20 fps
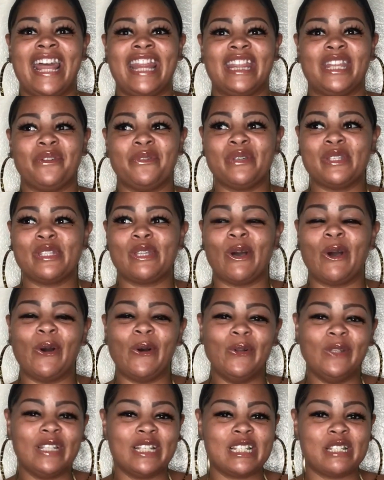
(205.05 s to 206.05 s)
there was the
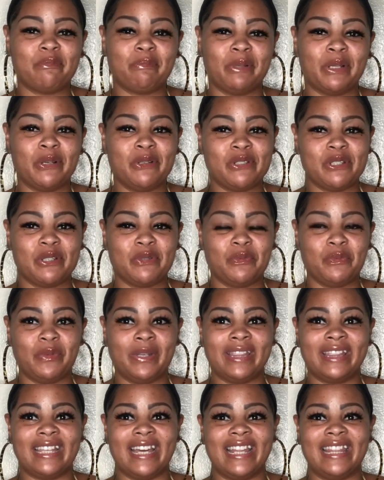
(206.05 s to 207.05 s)
whole explosion
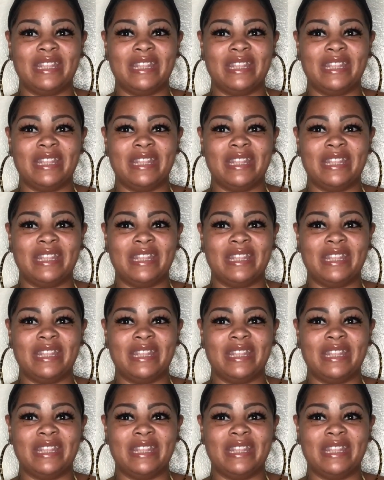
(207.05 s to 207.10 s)
with